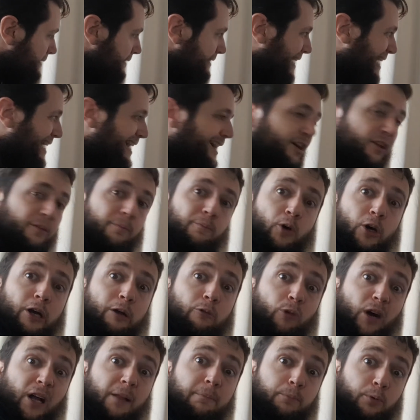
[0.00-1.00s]
down by
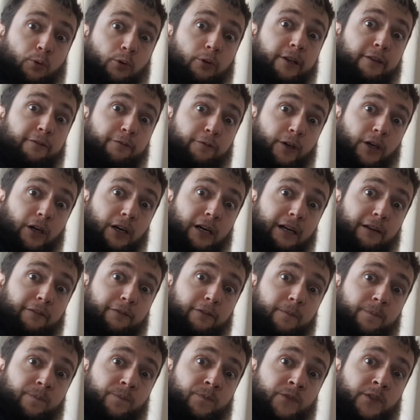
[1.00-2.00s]
1.5.
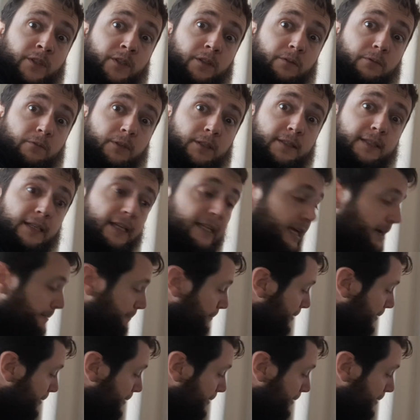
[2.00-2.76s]
We see that,